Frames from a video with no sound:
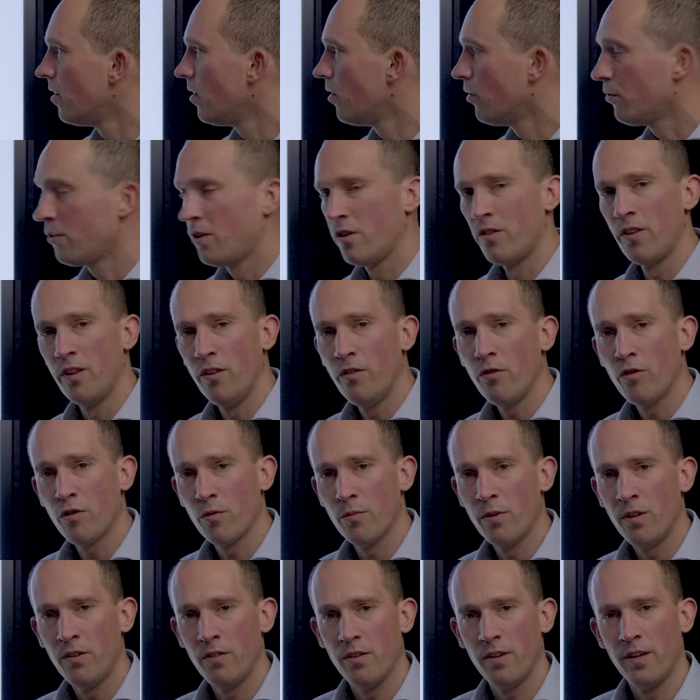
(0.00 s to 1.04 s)
of this
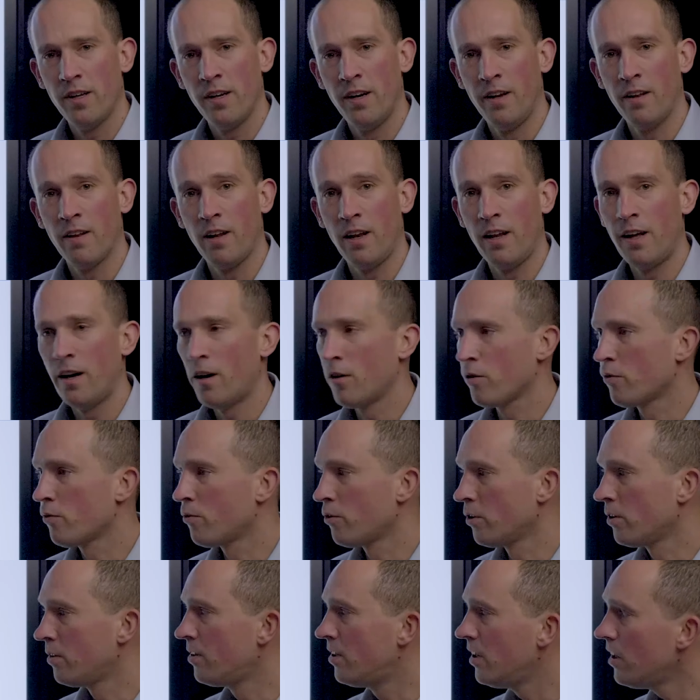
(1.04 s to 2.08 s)
instrument, and it allows
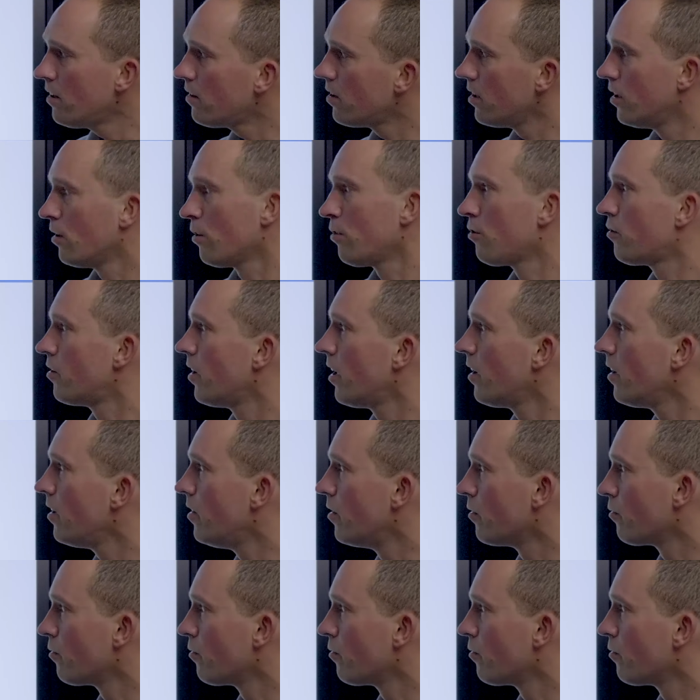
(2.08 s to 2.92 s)
for detailed study